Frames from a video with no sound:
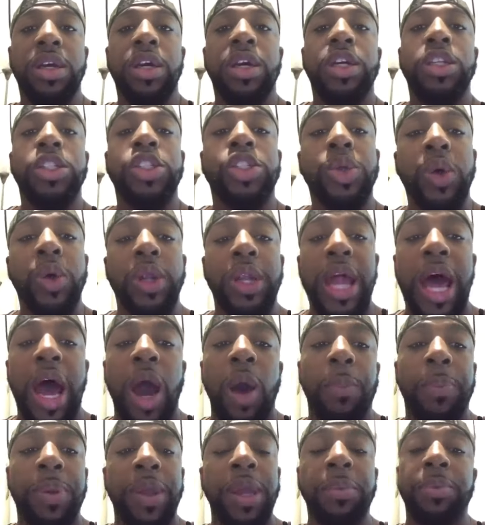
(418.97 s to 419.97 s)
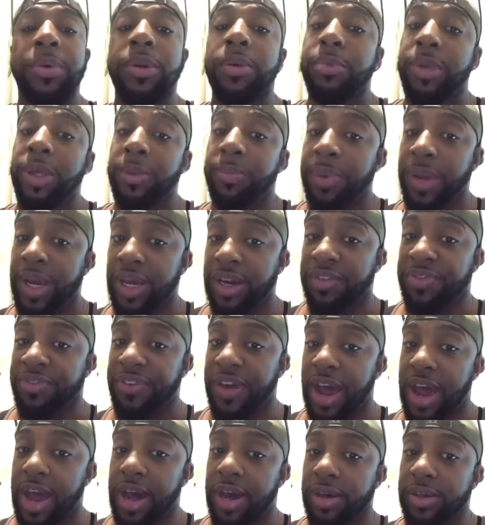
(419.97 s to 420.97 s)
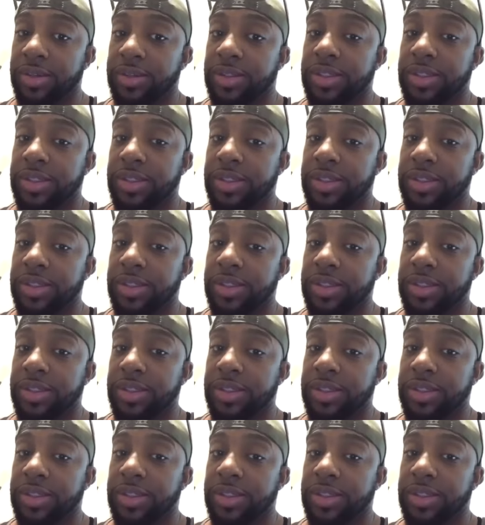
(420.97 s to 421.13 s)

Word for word: to allow people to be pedophiles.